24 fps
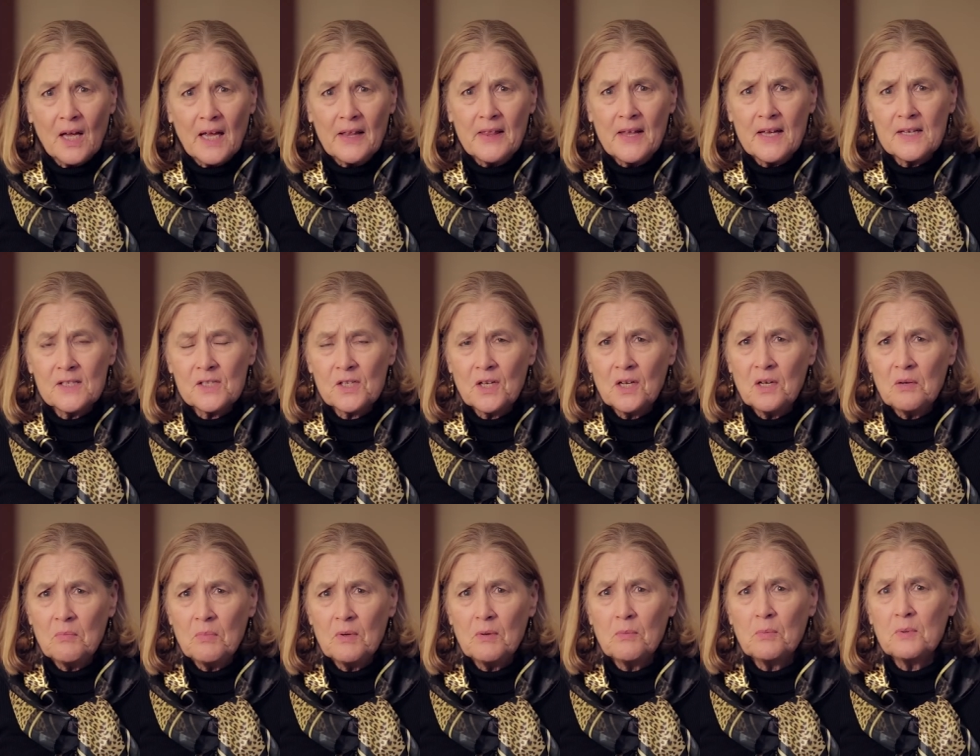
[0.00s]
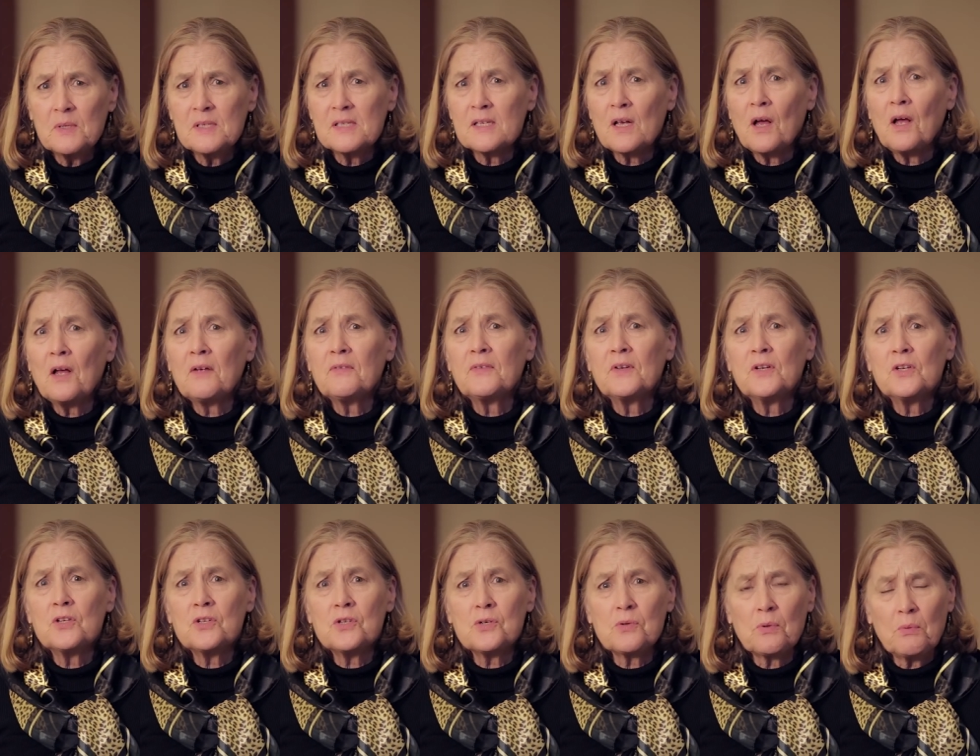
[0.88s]
and that's going to be resolved
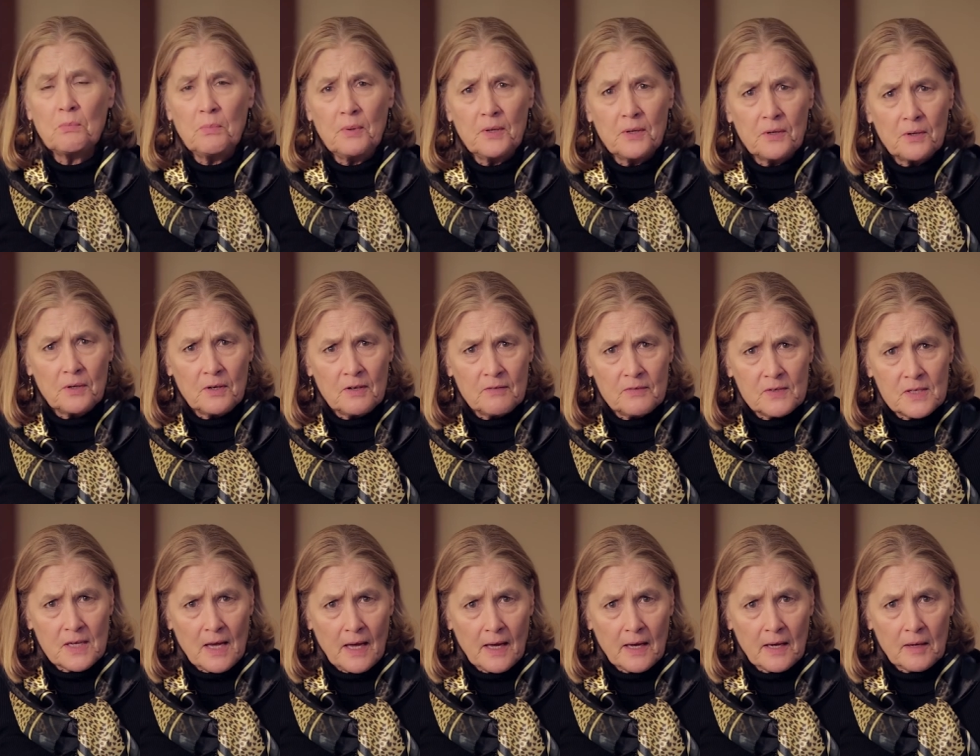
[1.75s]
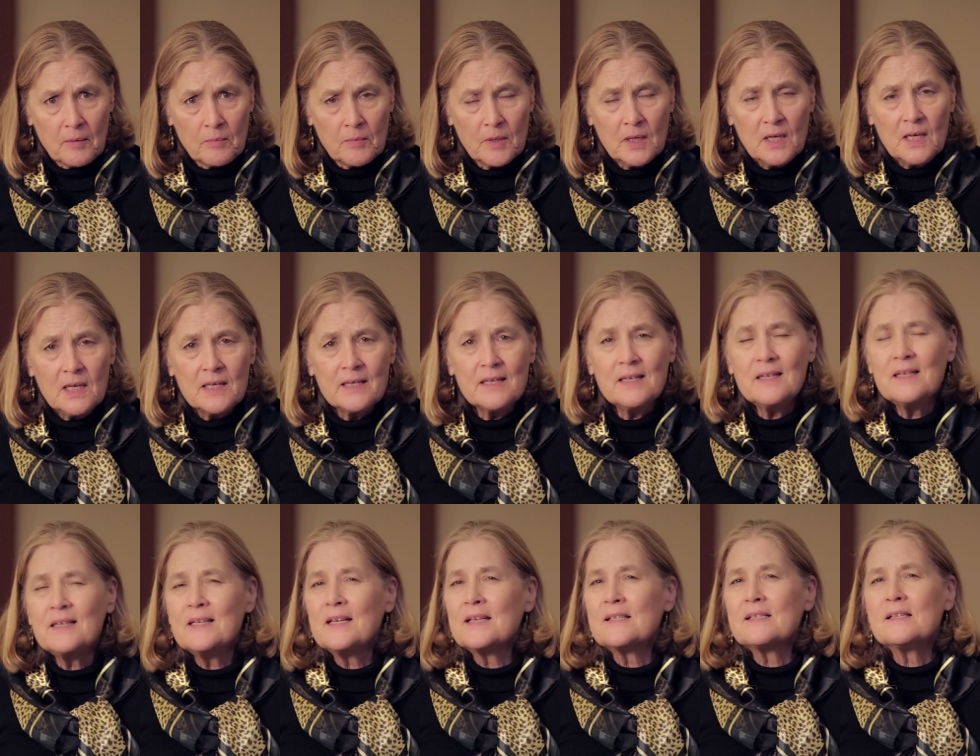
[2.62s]
in a short period of time then
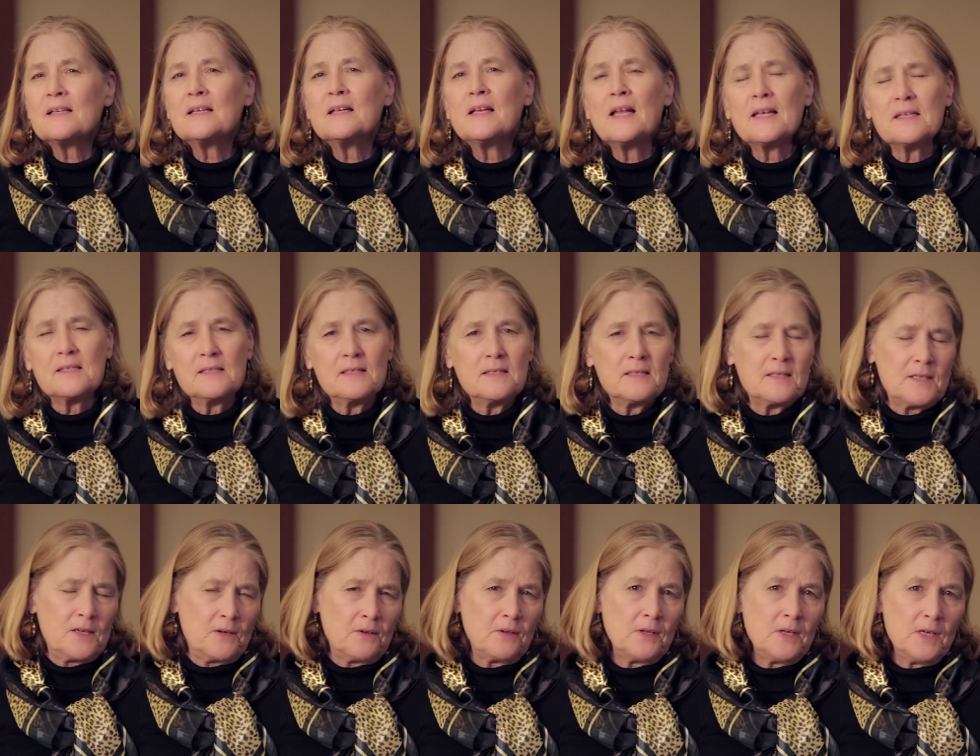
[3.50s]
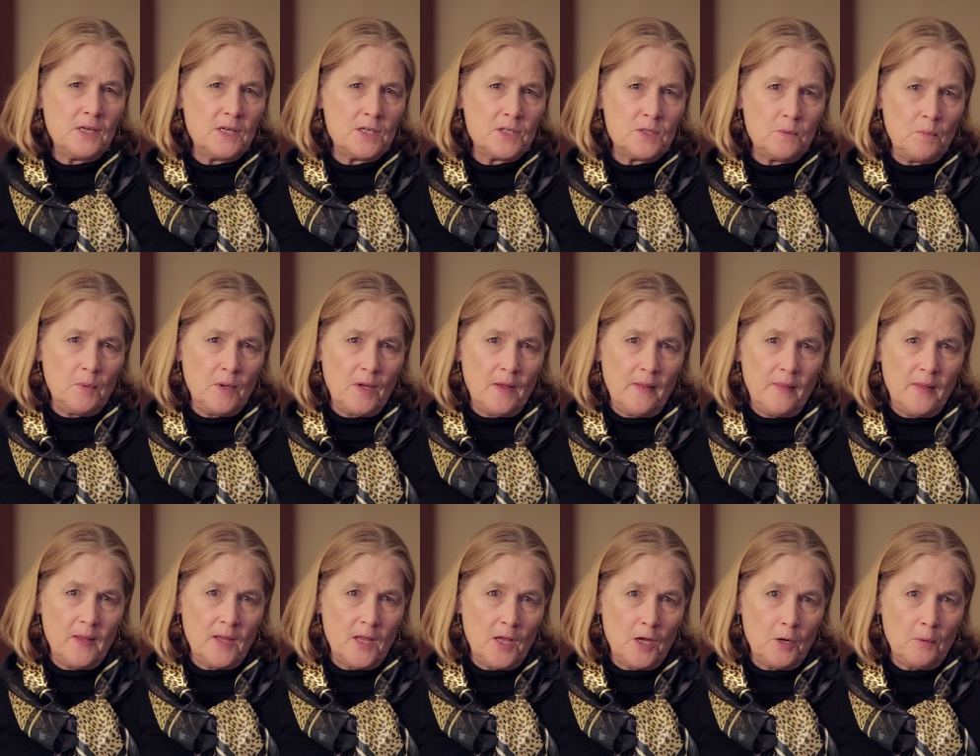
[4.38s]
it doesn't necessarily need to be
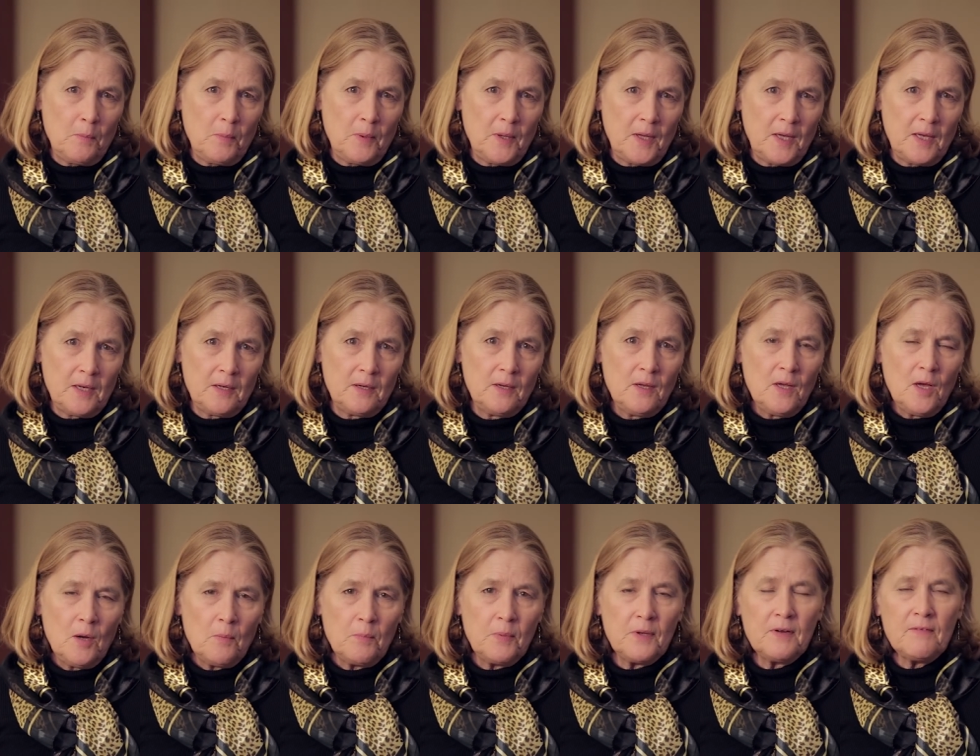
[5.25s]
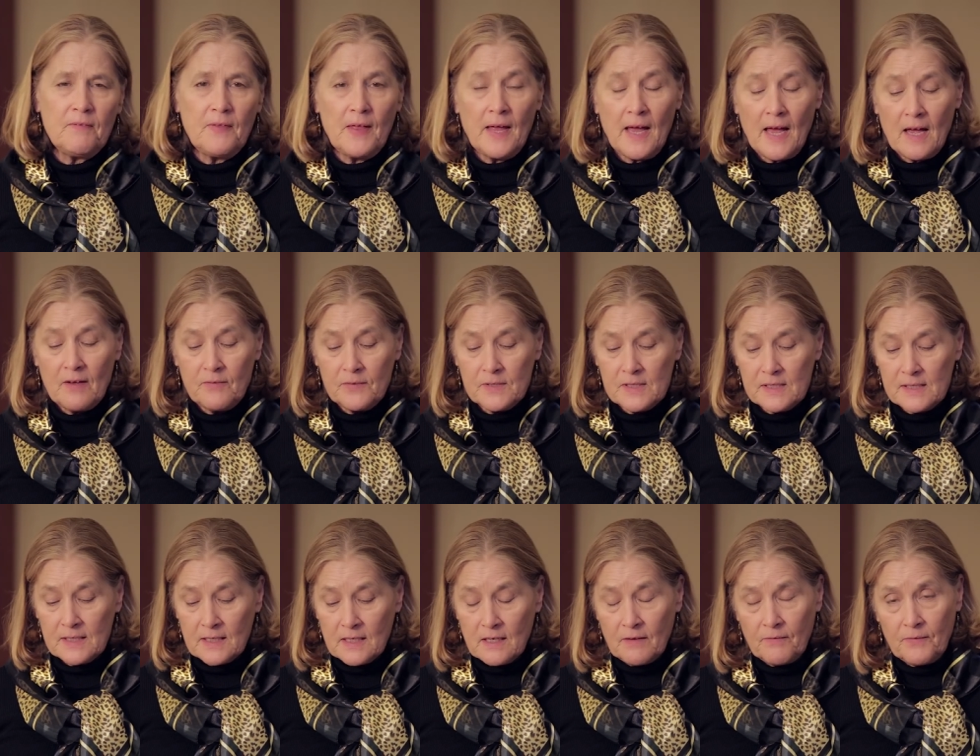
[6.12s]
on the care plan. But if they have a
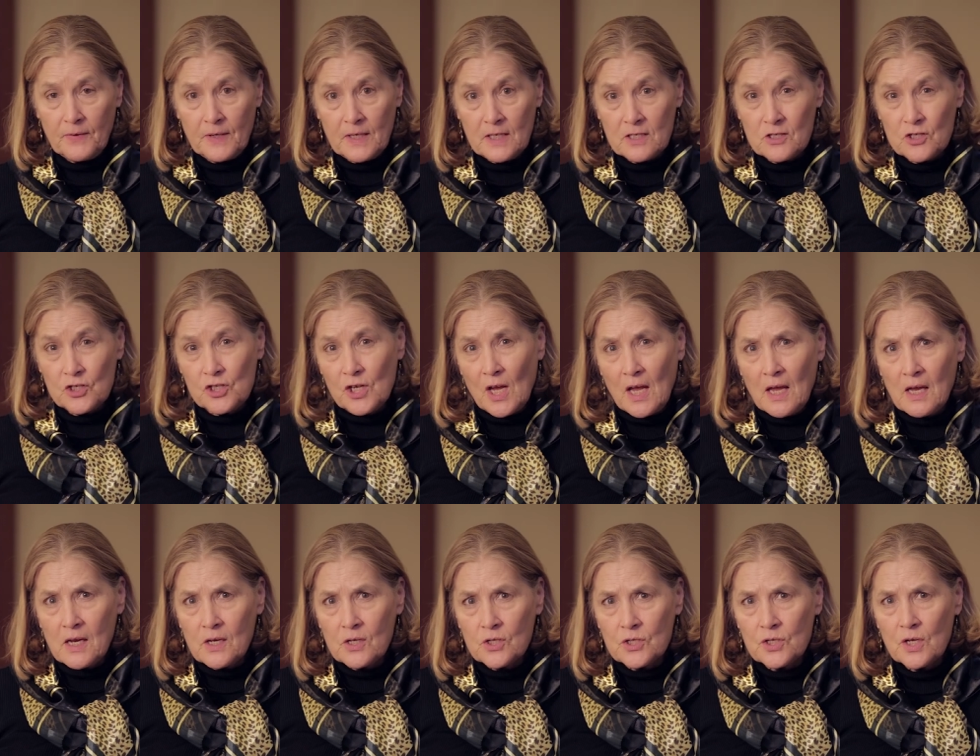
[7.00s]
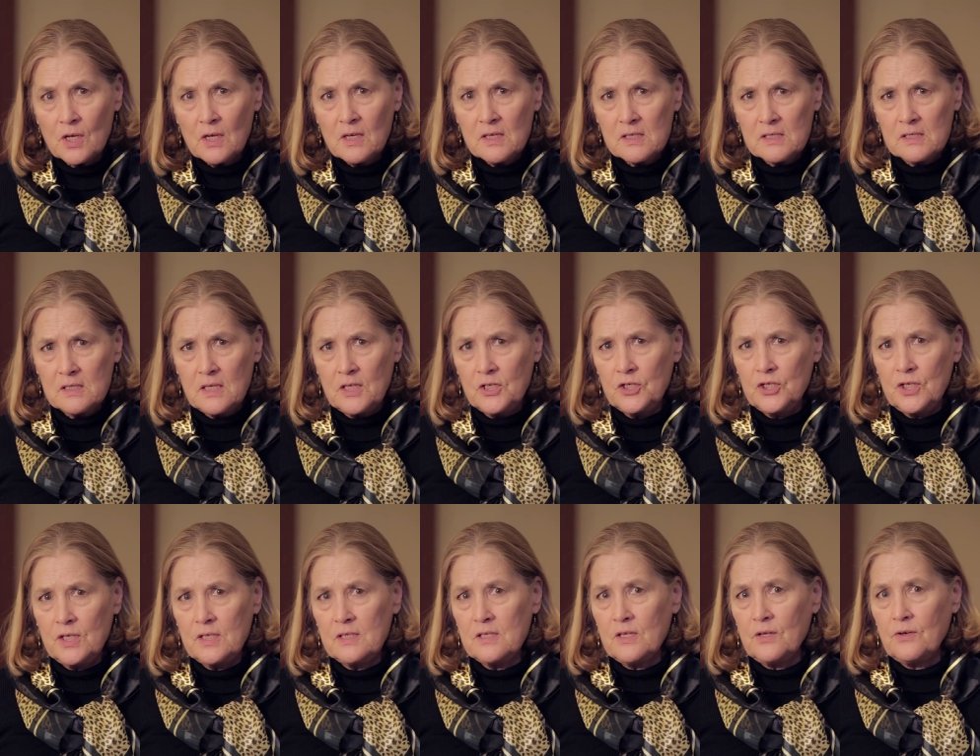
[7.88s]
significant change,
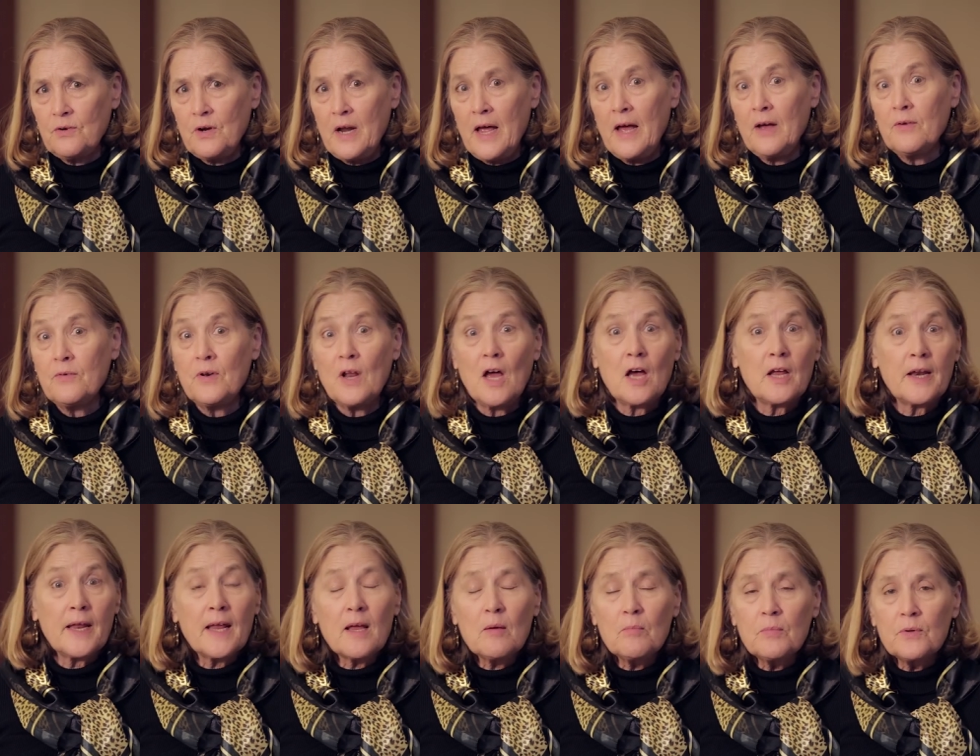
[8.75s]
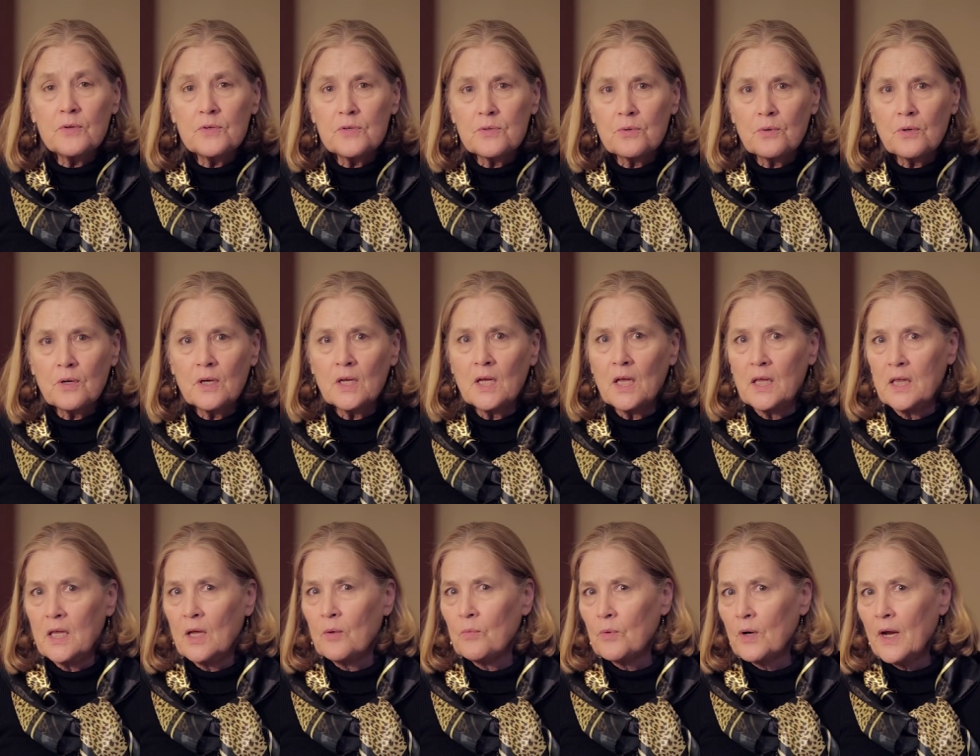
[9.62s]
such as they're now non-ambulatory
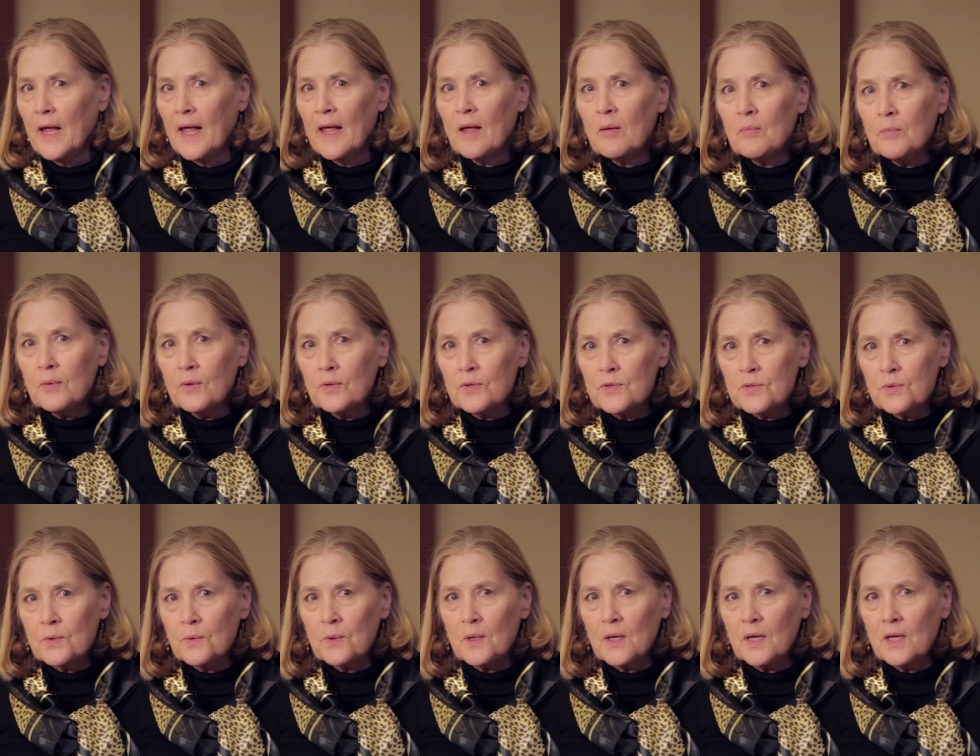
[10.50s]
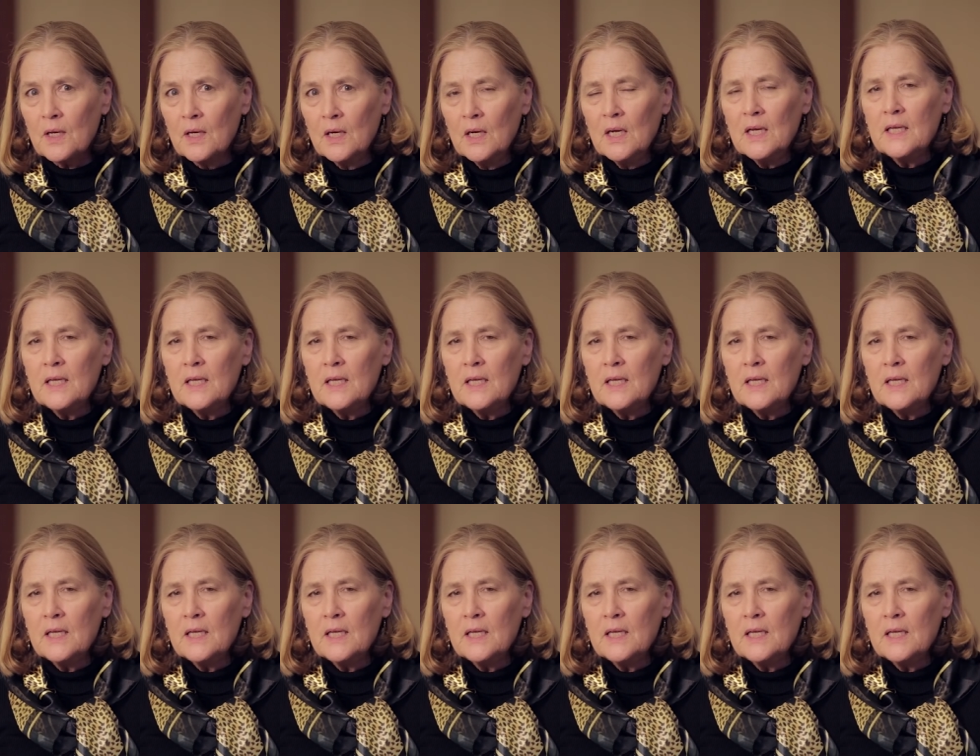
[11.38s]
and they were ambulatory,